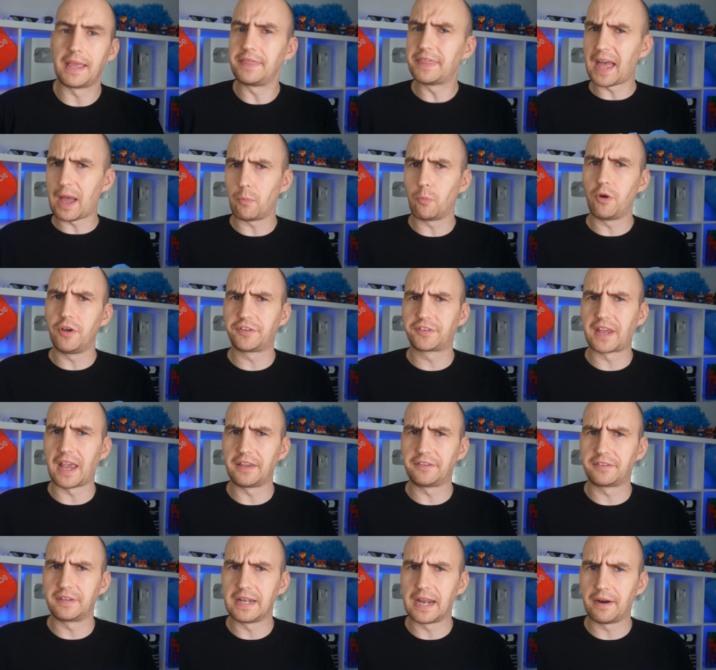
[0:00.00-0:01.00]
In that worst
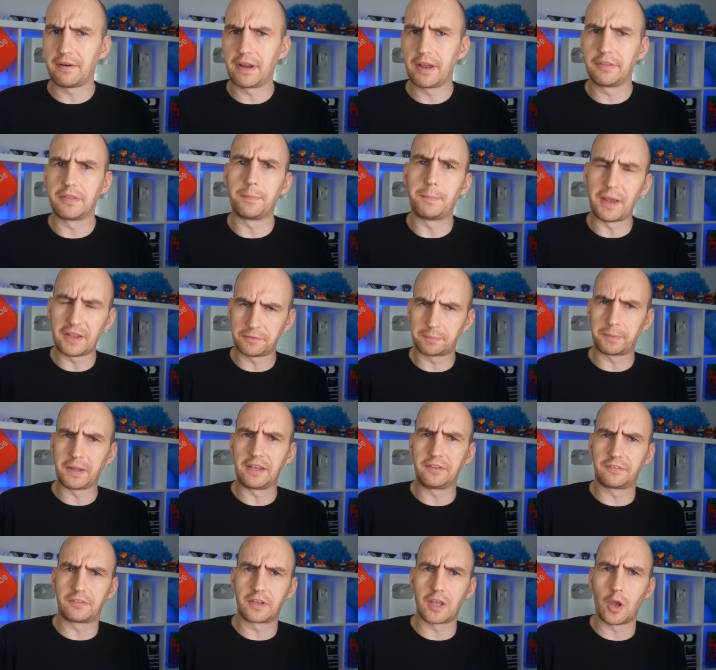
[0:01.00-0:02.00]
case scenario, the best
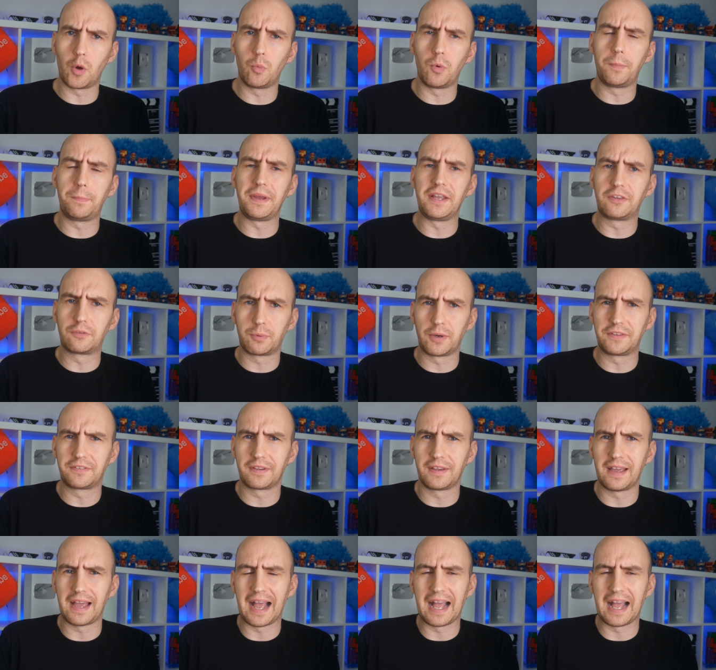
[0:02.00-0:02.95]
place to go would be Twitter